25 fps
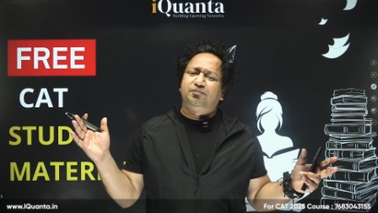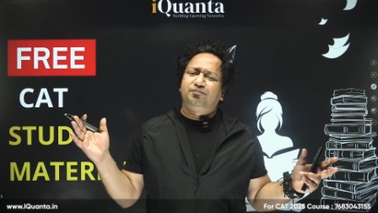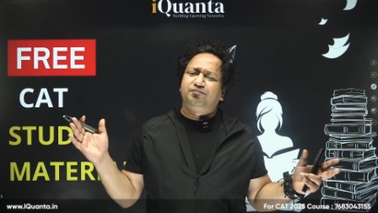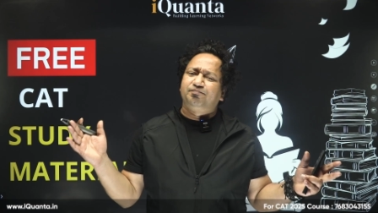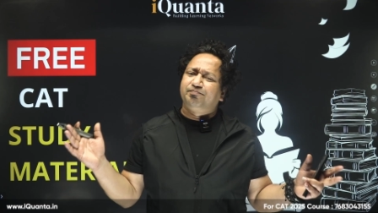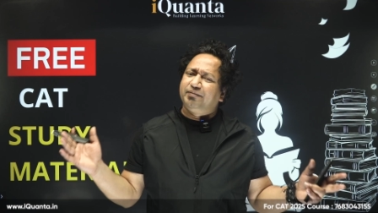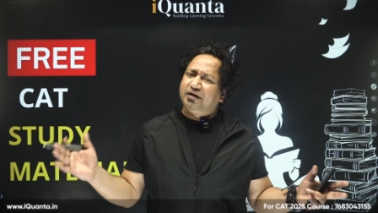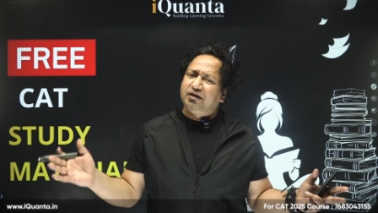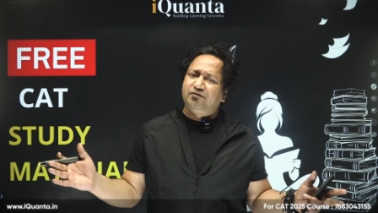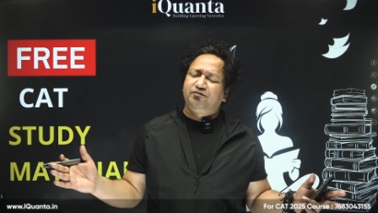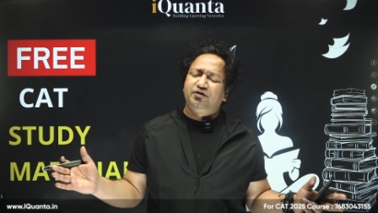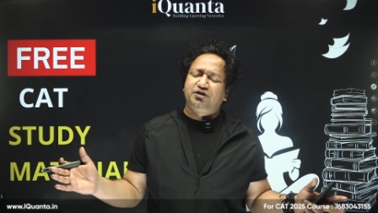
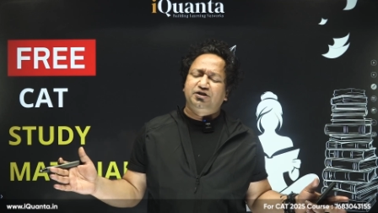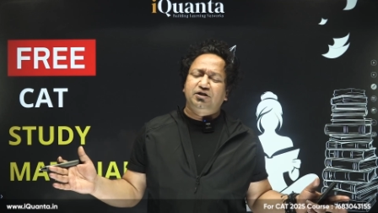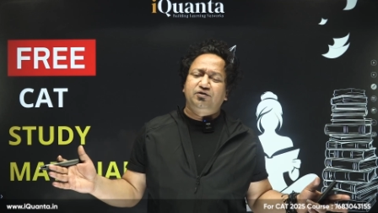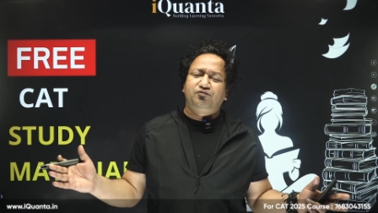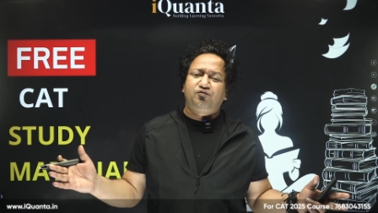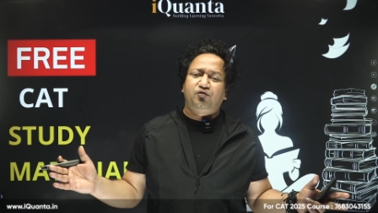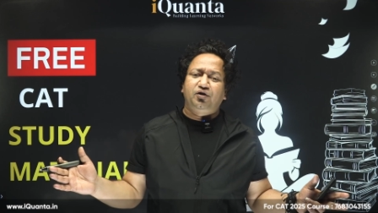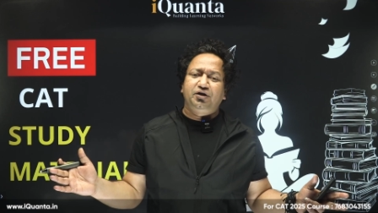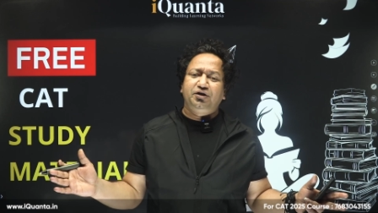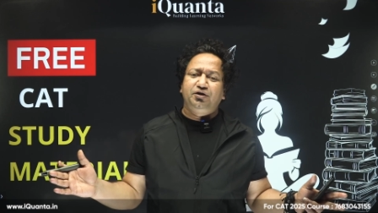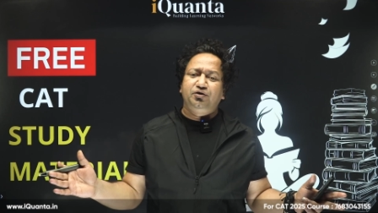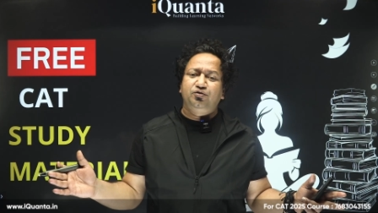beneficial
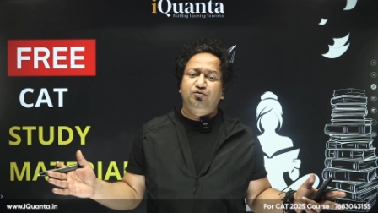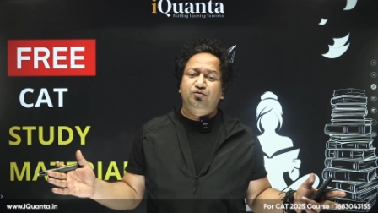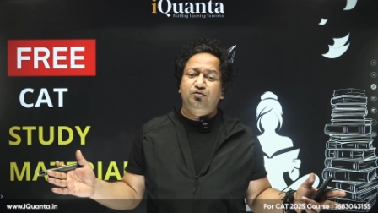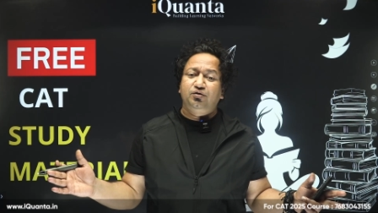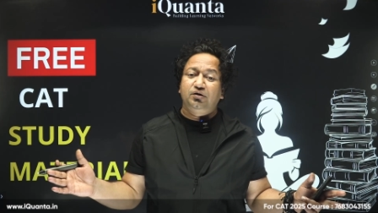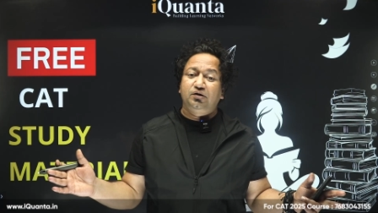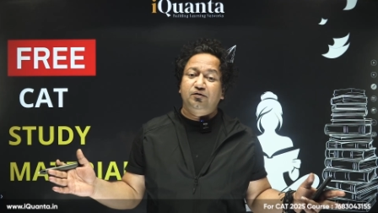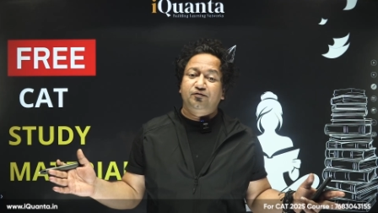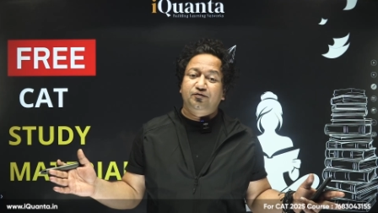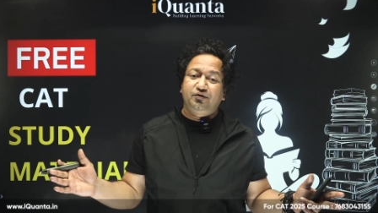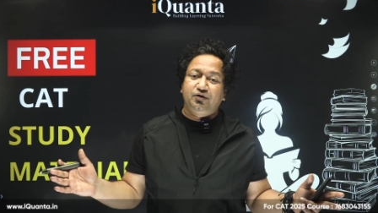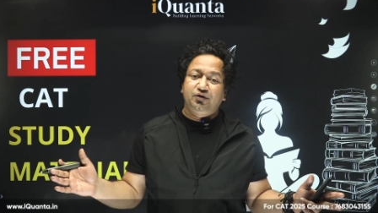for you
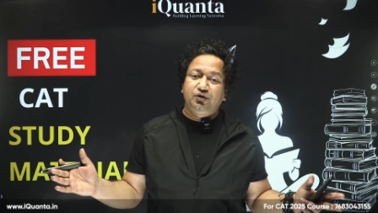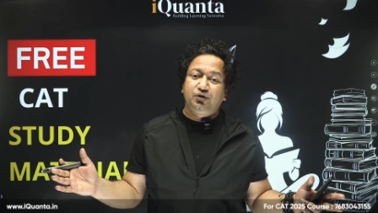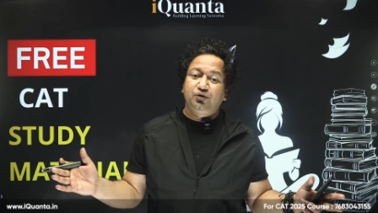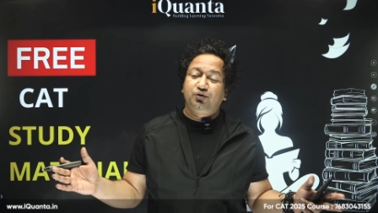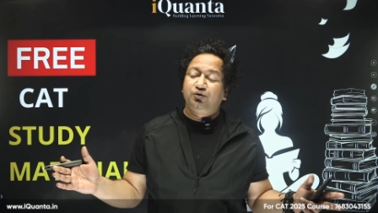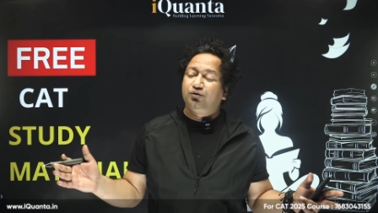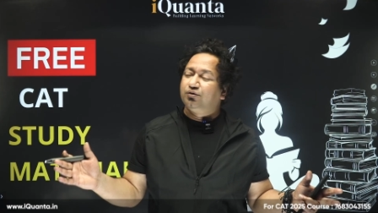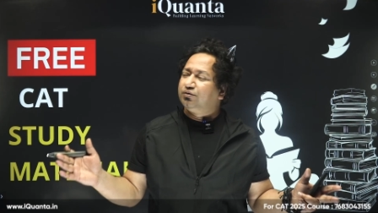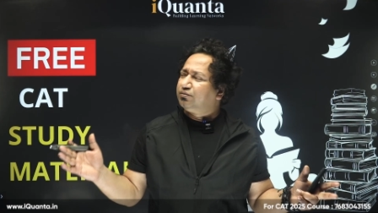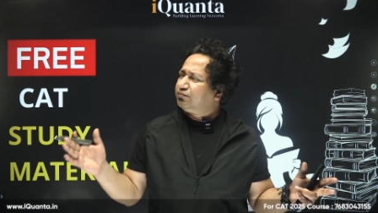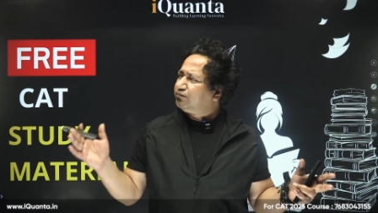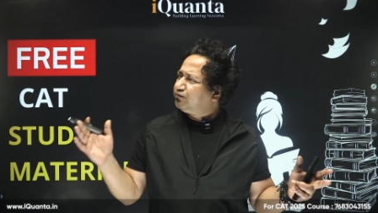if
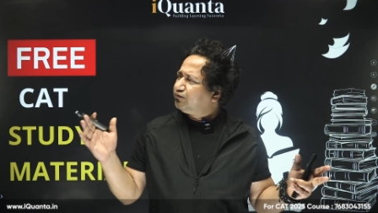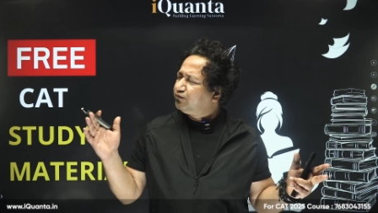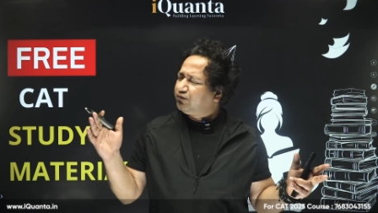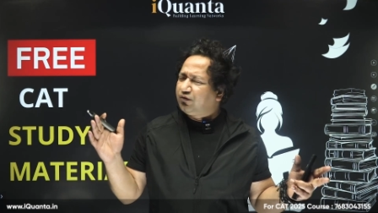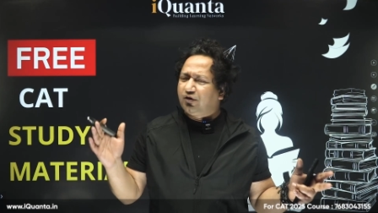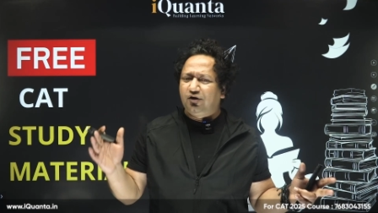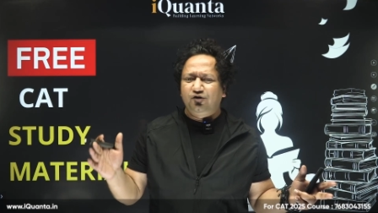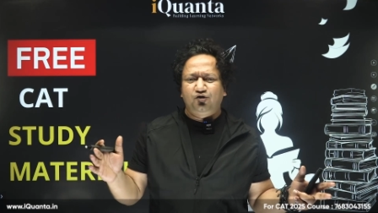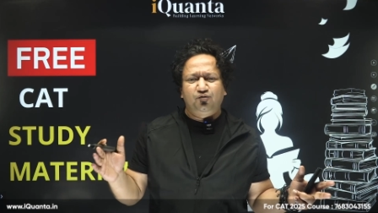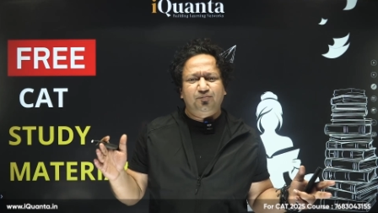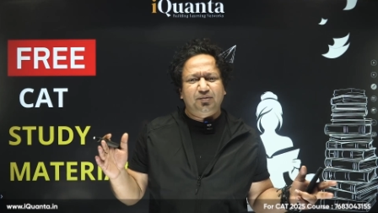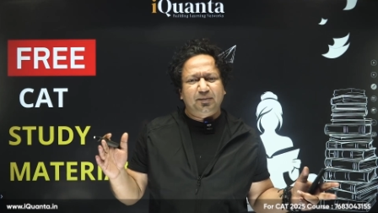you
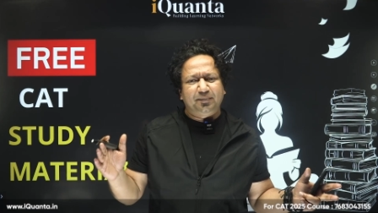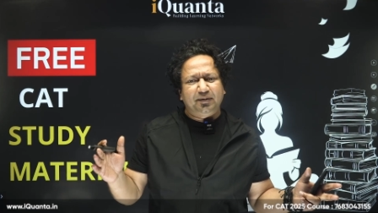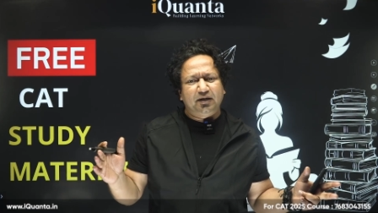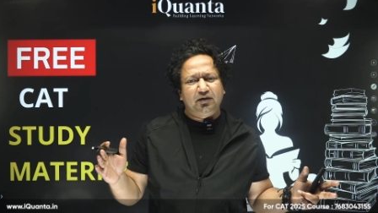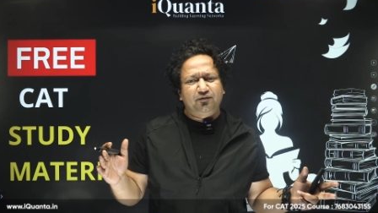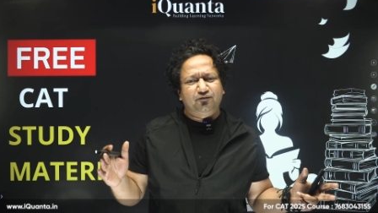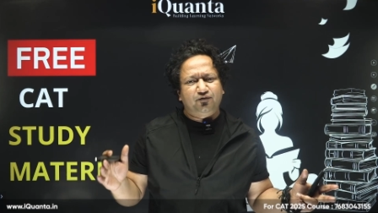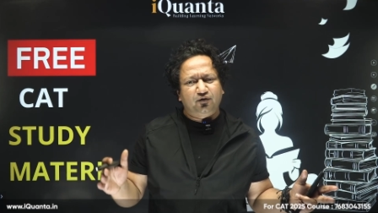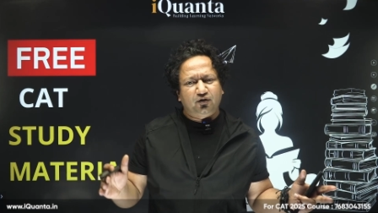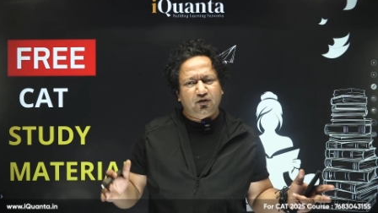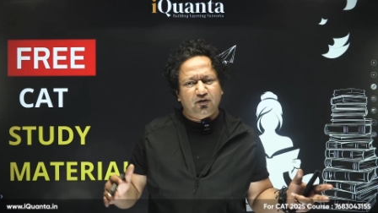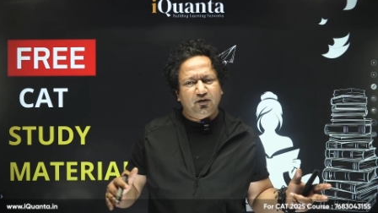want to prepare
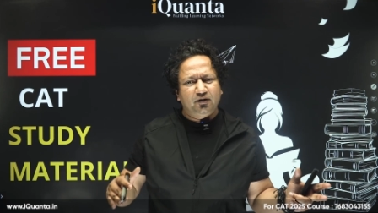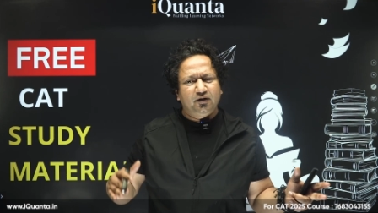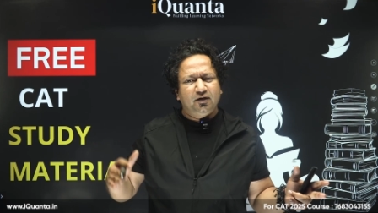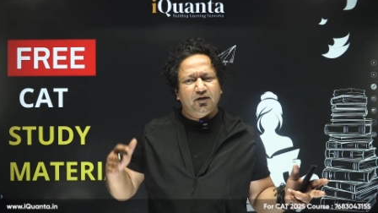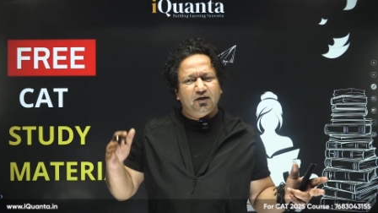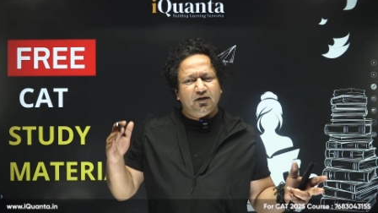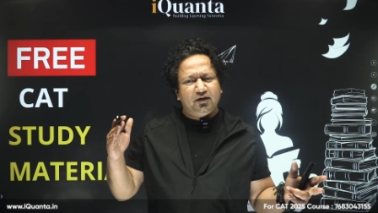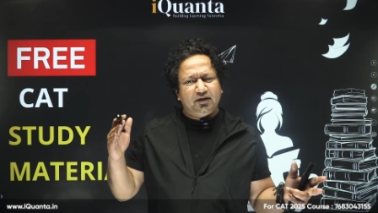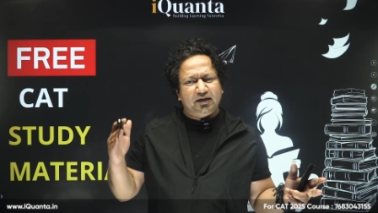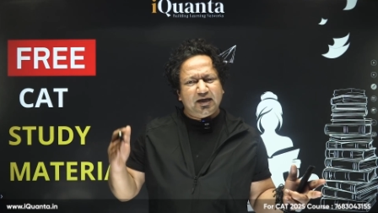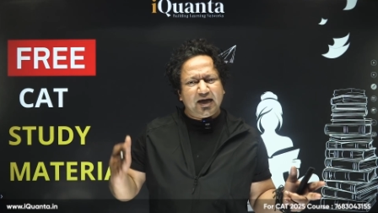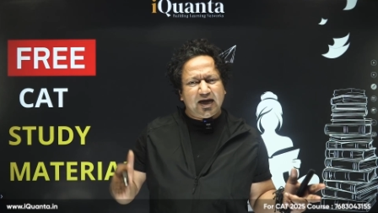for
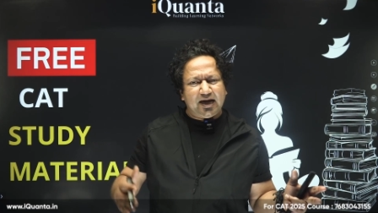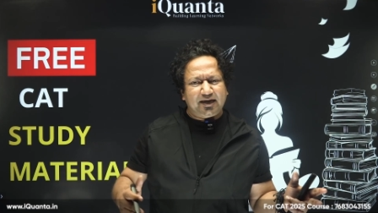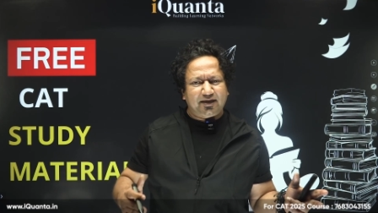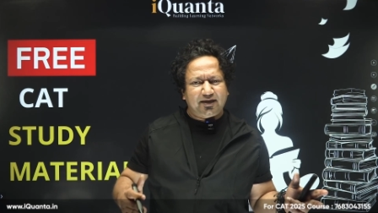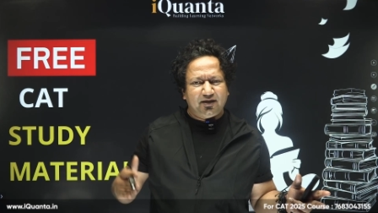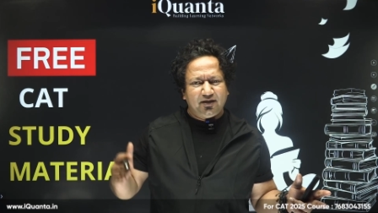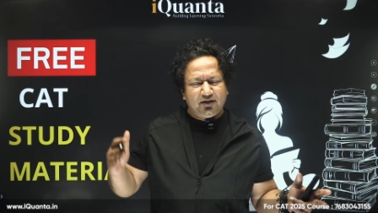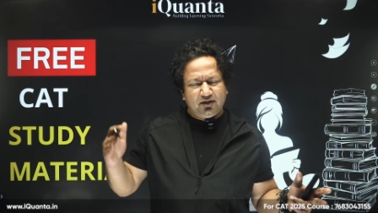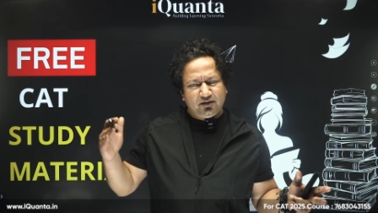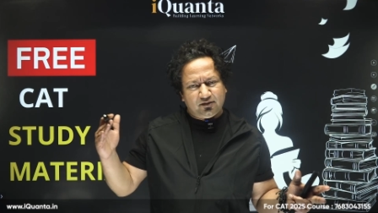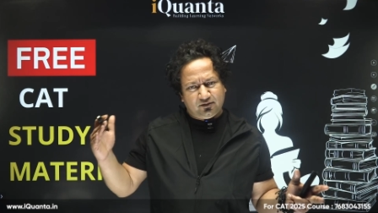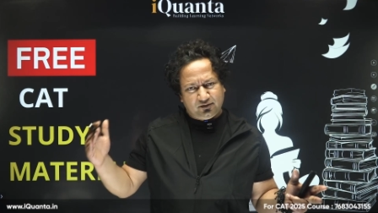CAT
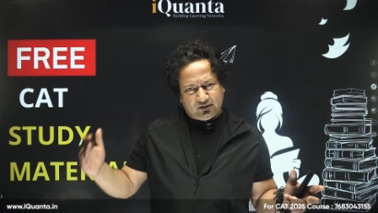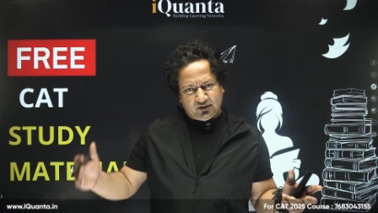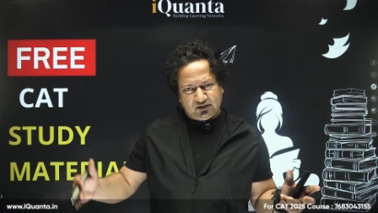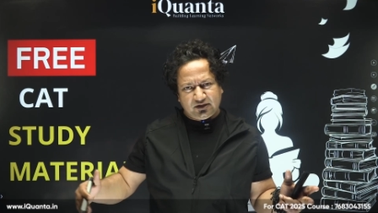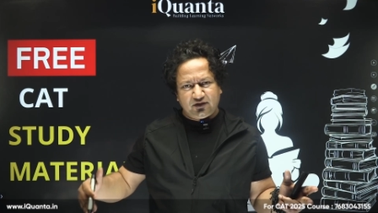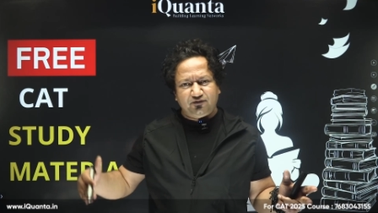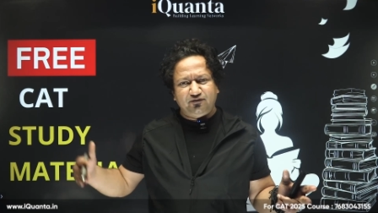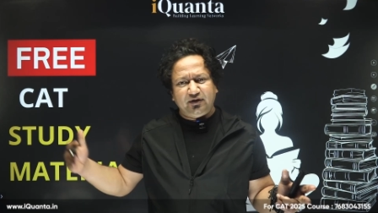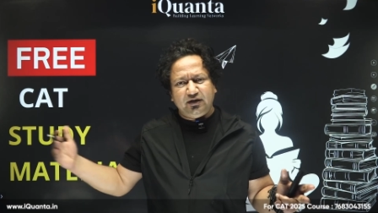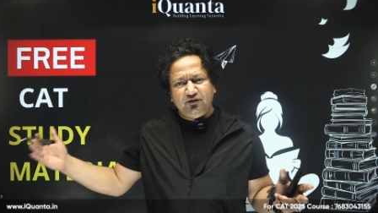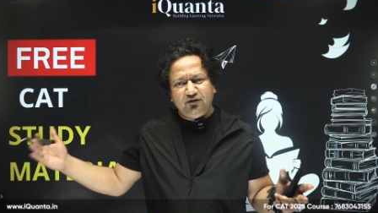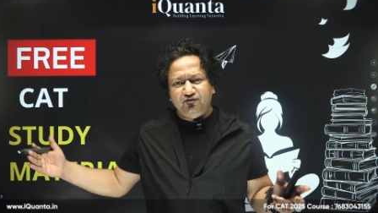
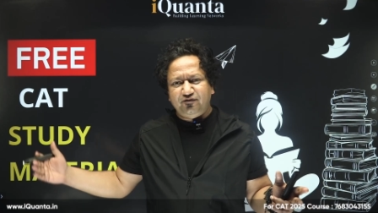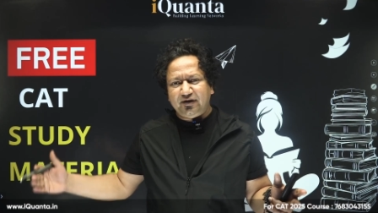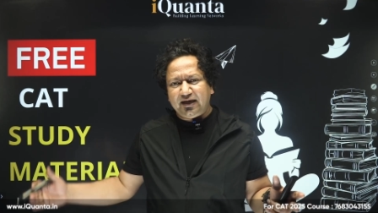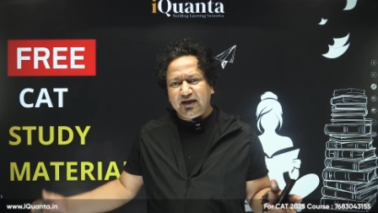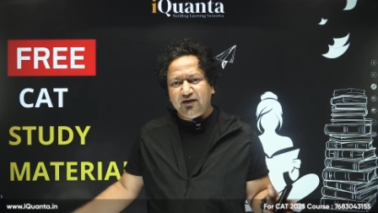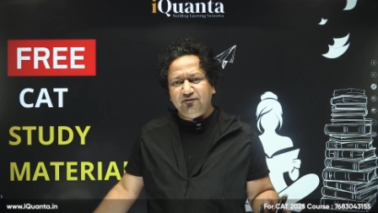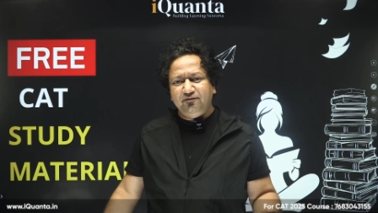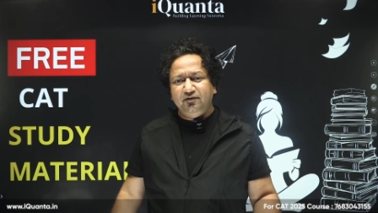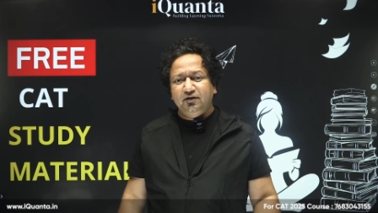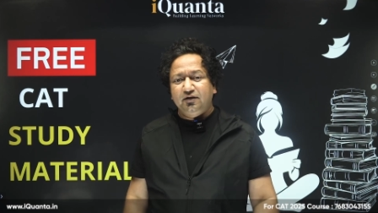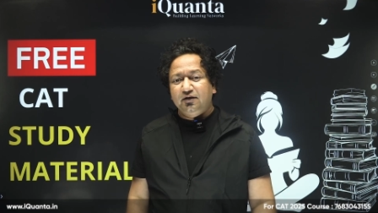2025.